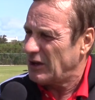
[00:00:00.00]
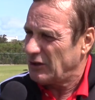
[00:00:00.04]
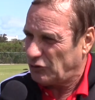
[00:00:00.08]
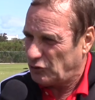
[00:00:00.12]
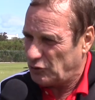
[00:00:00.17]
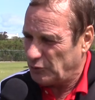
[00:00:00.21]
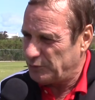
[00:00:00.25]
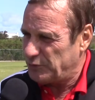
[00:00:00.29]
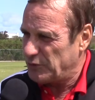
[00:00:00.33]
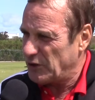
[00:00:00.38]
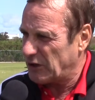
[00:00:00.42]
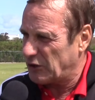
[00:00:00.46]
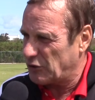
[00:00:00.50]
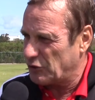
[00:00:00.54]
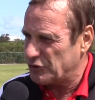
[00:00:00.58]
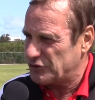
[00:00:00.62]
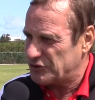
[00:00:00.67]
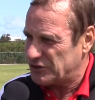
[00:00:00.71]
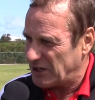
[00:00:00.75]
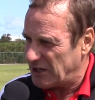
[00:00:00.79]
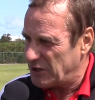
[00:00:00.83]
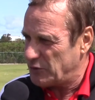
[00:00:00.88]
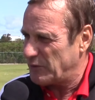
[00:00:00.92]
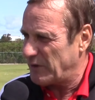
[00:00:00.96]
to be a
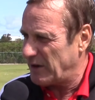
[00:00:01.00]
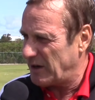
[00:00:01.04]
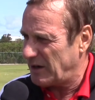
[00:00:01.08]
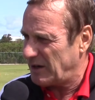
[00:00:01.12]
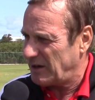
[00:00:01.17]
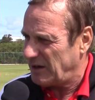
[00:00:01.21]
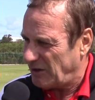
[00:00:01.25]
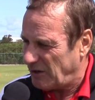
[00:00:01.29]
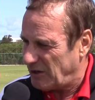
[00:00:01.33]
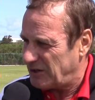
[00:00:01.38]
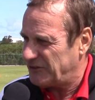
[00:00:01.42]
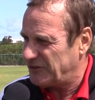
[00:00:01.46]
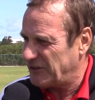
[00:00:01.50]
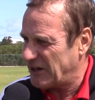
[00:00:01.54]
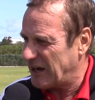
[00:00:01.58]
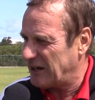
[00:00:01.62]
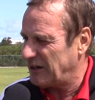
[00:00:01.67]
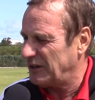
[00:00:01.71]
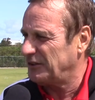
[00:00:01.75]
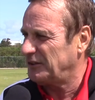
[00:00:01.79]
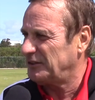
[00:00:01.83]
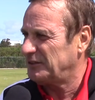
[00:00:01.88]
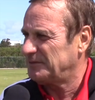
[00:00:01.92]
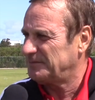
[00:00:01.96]
coach anywhere on the
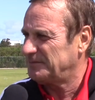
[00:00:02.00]
island.